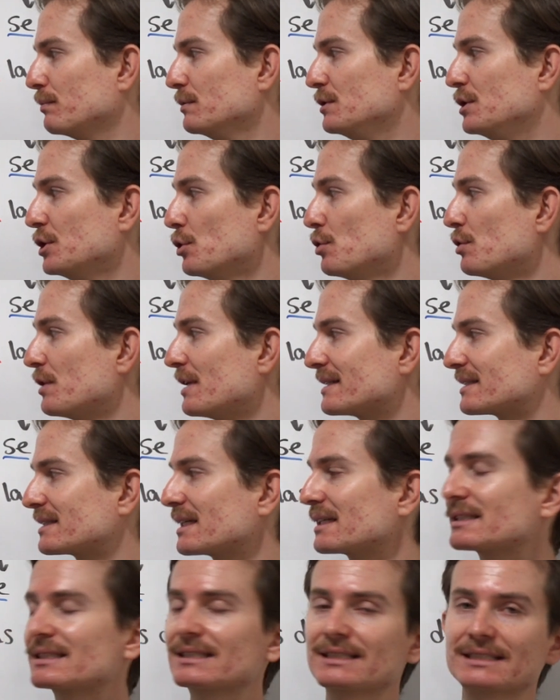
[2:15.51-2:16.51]
do
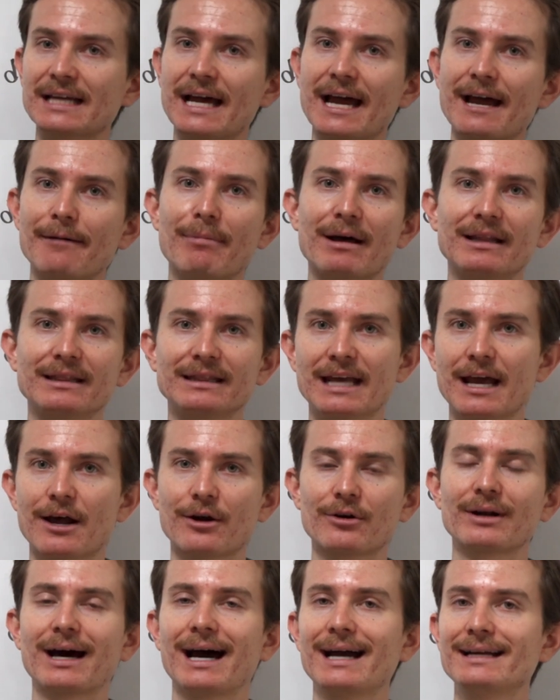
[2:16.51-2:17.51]
this se
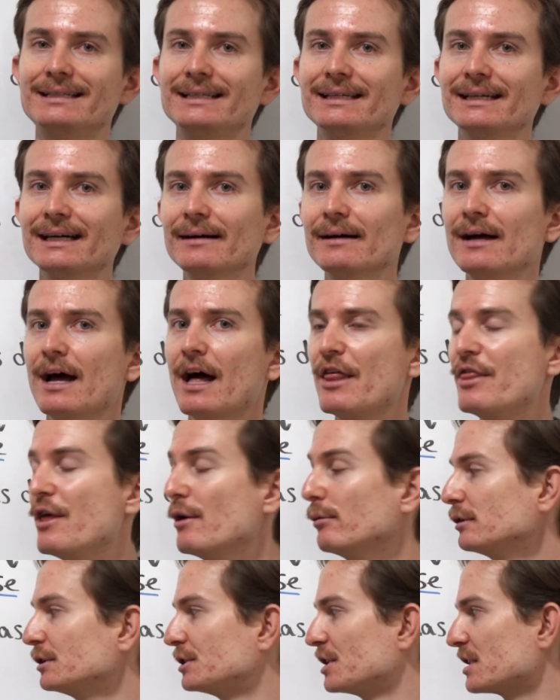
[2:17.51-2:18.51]
vendieron idea.
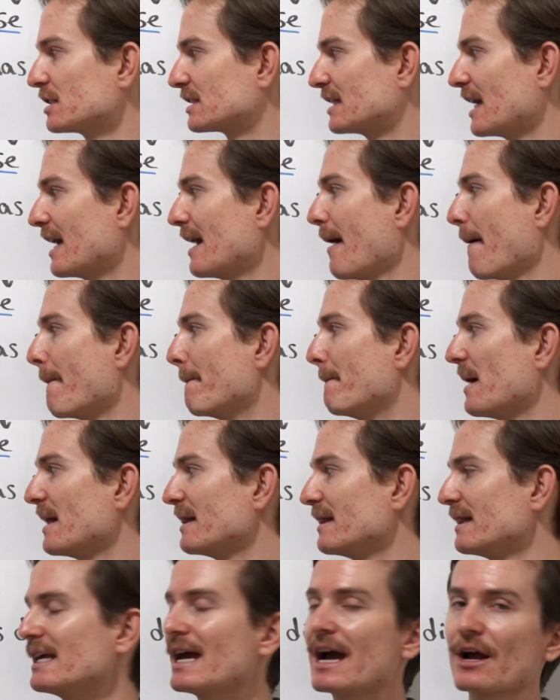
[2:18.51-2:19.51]
They will just say
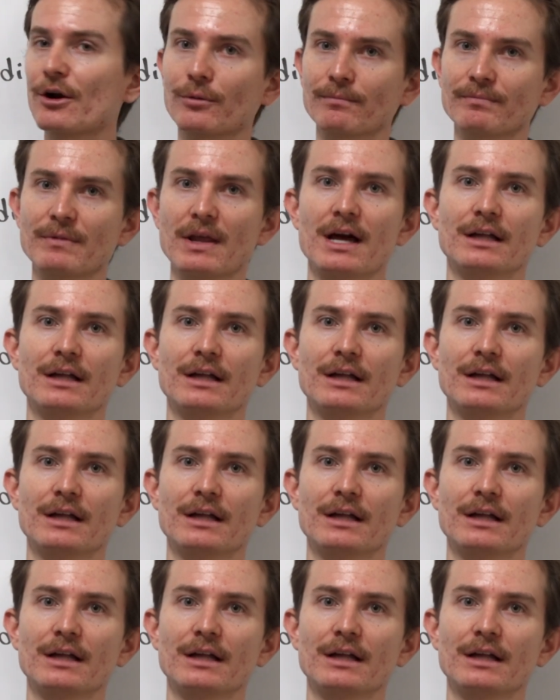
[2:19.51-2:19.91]
vendieron.